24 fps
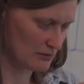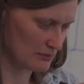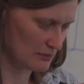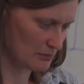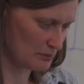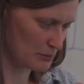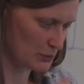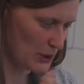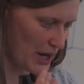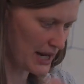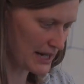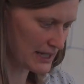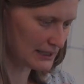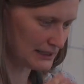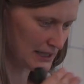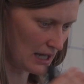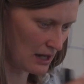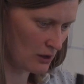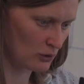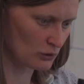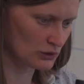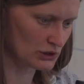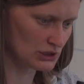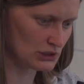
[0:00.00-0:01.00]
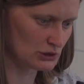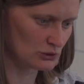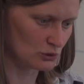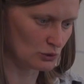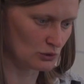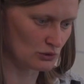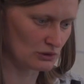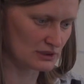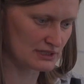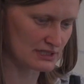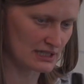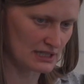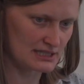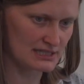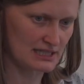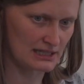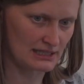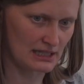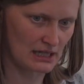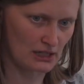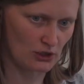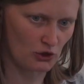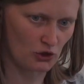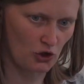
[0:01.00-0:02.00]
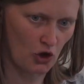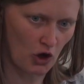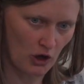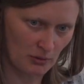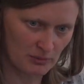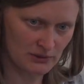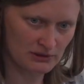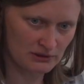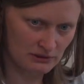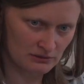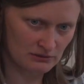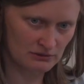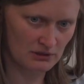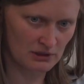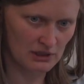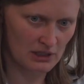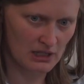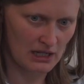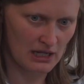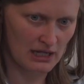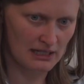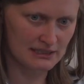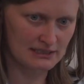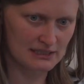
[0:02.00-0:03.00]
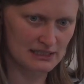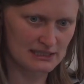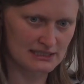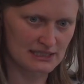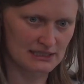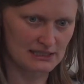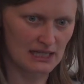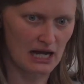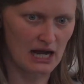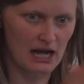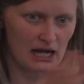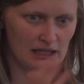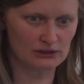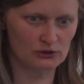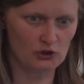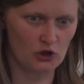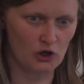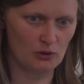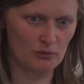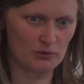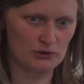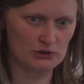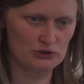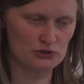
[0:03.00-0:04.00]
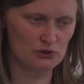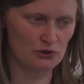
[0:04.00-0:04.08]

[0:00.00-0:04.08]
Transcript: break it down into things that are common and things that are uncommon.